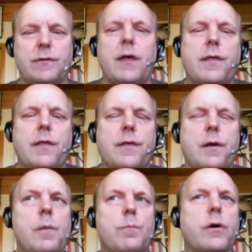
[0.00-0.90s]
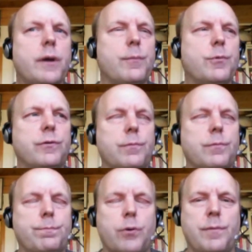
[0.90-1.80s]
I think programmers are
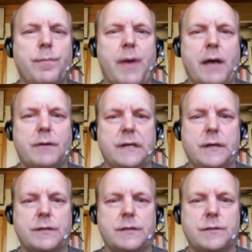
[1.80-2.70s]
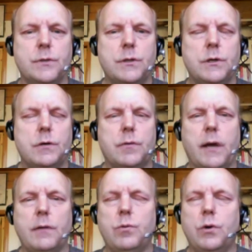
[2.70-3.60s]
prone to masochism,
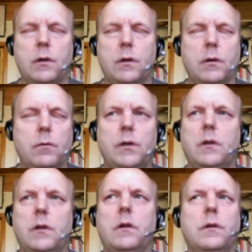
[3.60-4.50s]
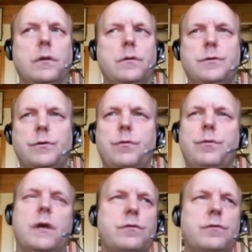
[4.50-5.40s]
right? We'll do
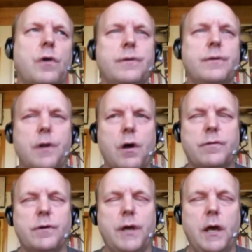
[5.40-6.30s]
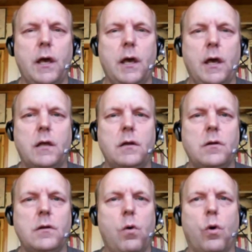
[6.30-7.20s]
things over and over
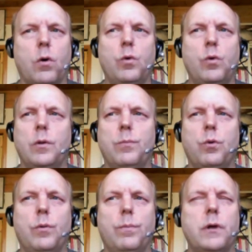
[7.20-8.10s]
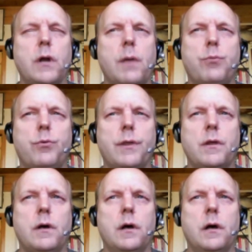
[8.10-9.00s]
again, or we'll put up with
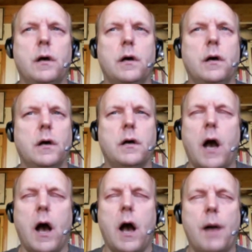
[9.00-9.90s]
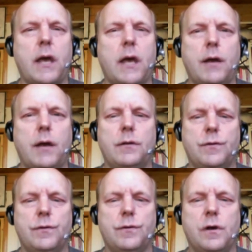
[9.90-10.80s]
complicated
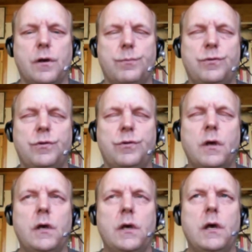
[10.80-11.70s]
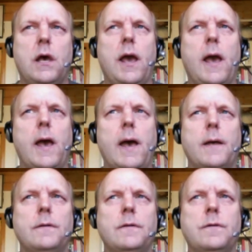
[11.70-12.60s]
systems
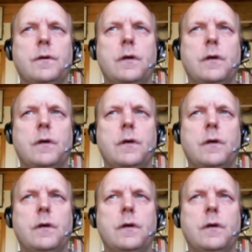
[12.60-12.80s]
and